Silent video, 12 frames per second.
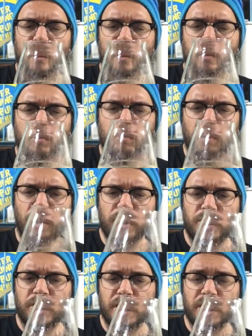The
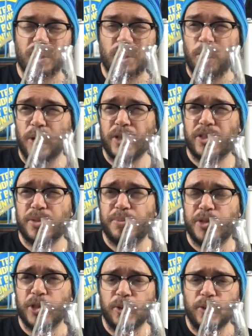roast is quite
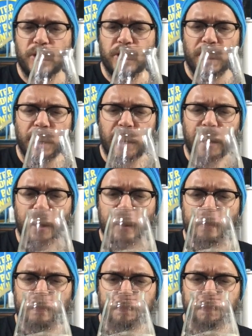subdued. I